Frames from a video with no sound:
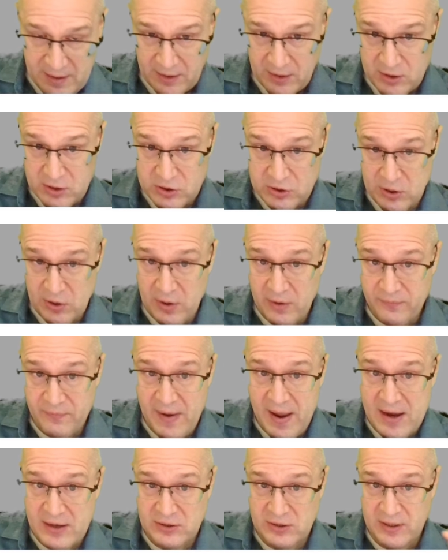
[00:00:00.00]
a concerted
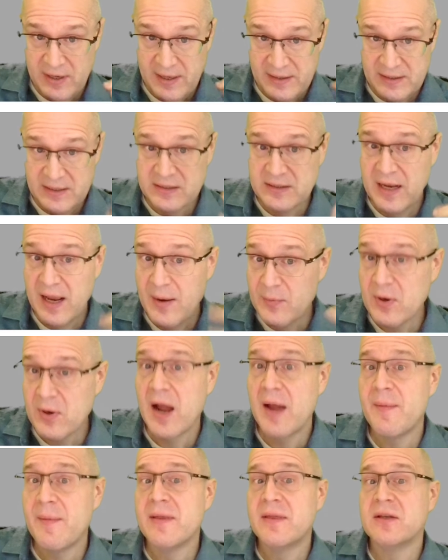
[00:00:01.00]
fashion, at the same
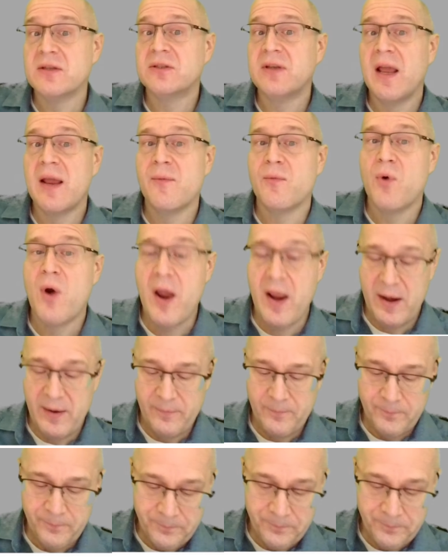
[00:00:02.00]
time, at the same rate,